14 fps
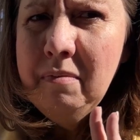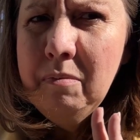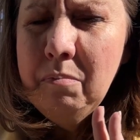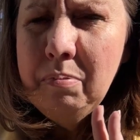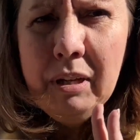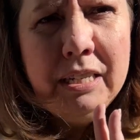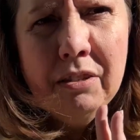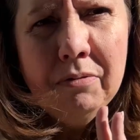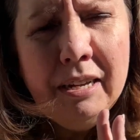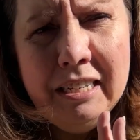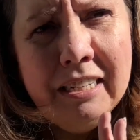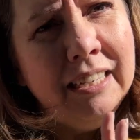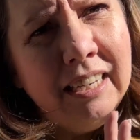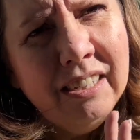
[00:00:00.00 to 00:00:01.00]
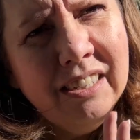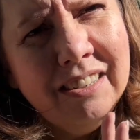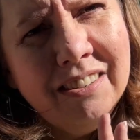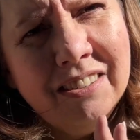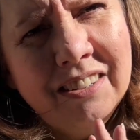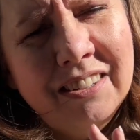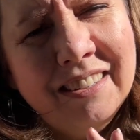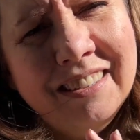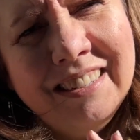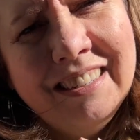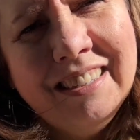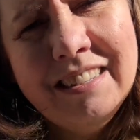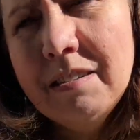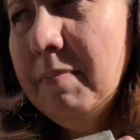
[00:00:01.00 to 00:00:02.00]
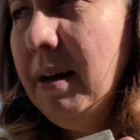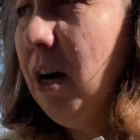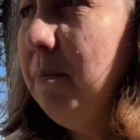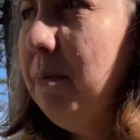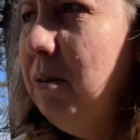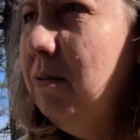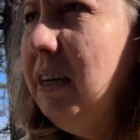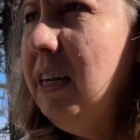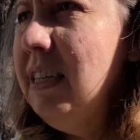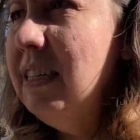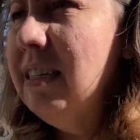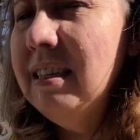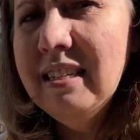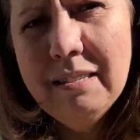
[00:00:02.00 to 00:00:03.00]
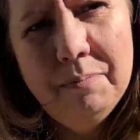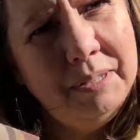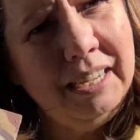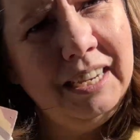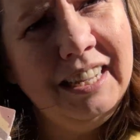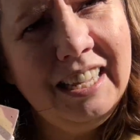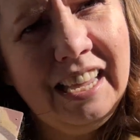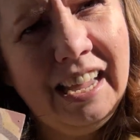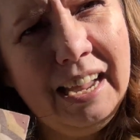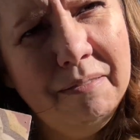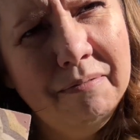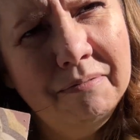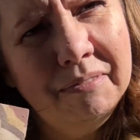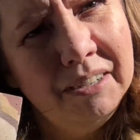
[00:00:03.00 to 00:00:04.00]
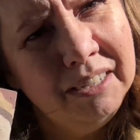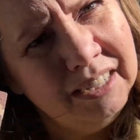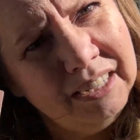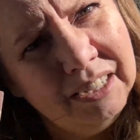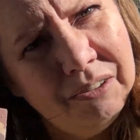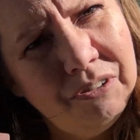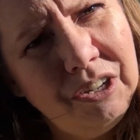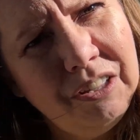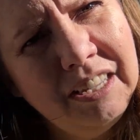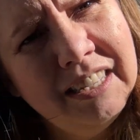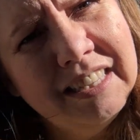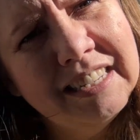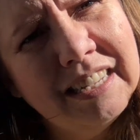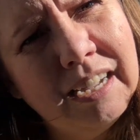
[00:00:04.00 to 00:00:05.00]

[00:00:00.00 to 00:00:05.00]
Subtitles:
blood, sweat, and tears, some elbow grease, some skin in the game? What do you think of this